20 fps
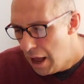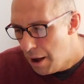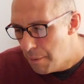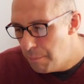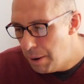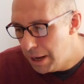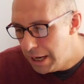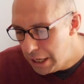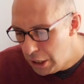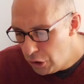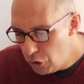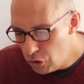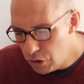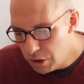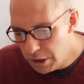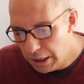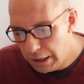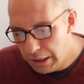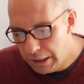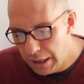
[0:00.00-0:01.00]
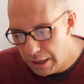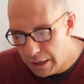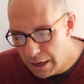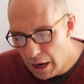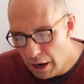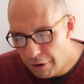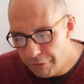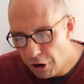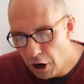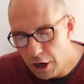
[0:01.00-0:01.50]
But interestingly
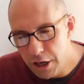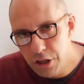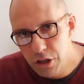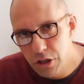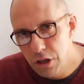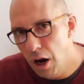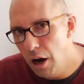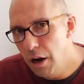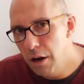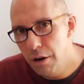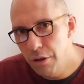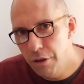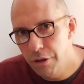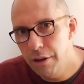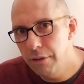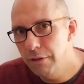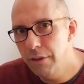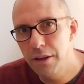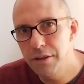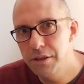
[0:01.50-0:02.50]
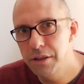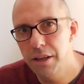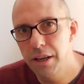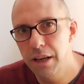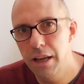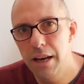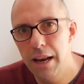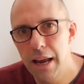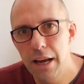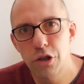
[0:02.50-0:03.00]
enough, I don't think that's the
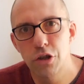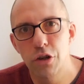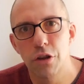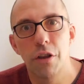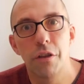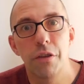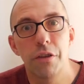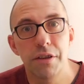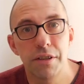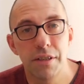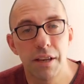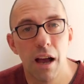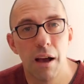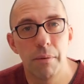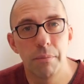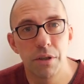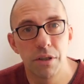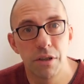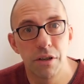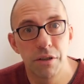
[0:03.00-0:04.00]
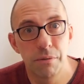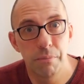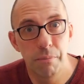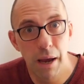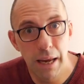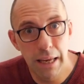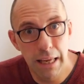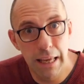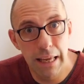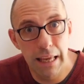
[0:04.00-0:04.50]
connection that the psalmist is
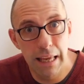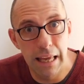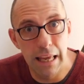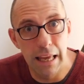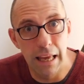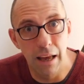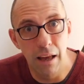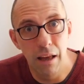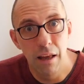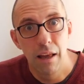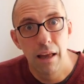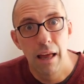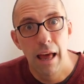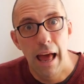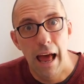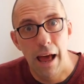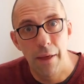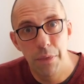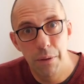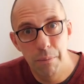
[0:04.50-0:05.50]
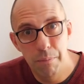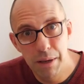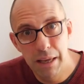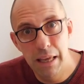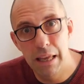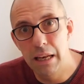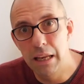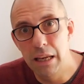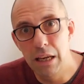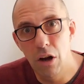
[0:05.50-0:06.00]
making here at the
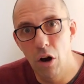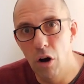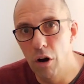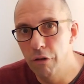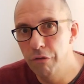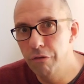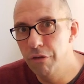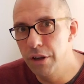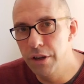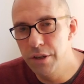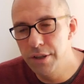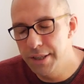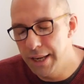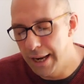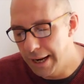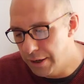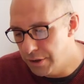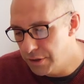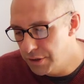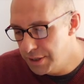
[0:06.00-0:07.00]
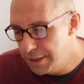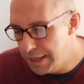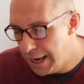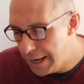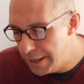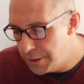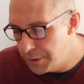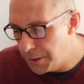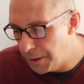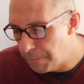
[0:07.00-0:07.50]
beginning of this second
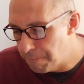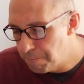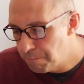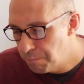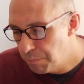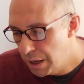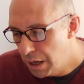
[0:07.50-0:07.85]
stanza.